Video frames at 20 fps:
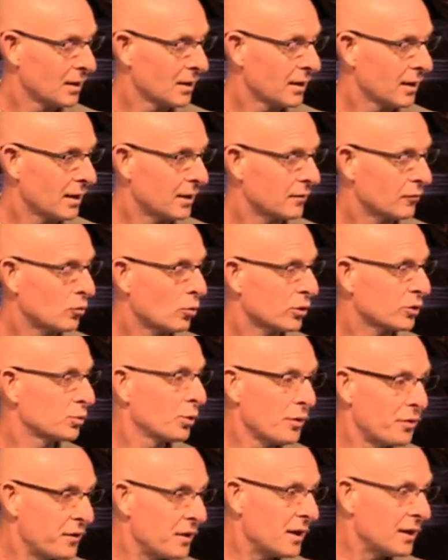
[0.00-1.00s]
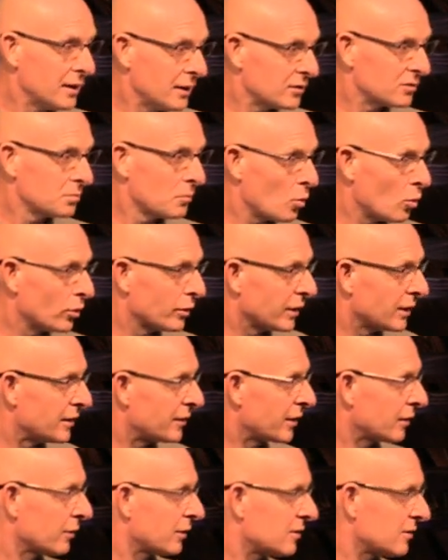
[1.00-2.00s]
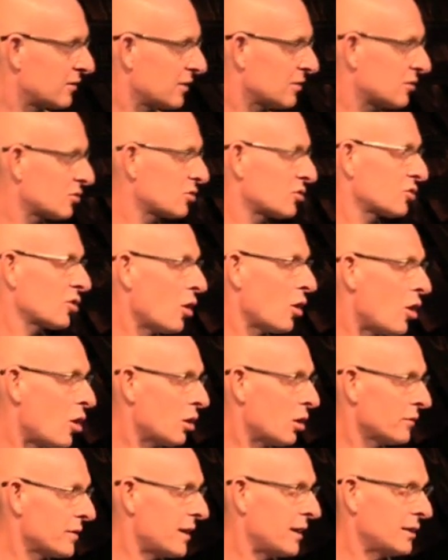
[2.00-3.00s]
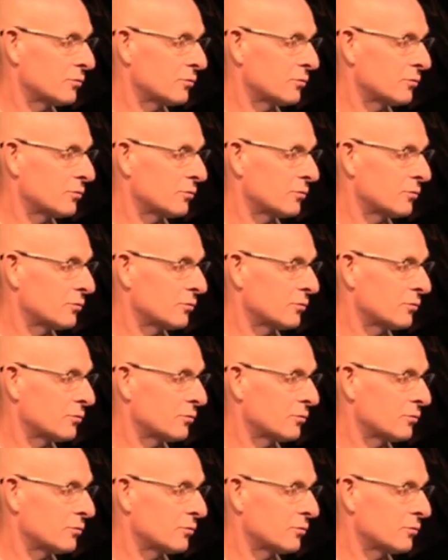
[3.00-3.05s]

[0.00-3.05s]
And of course, within his mourning, there is this song that he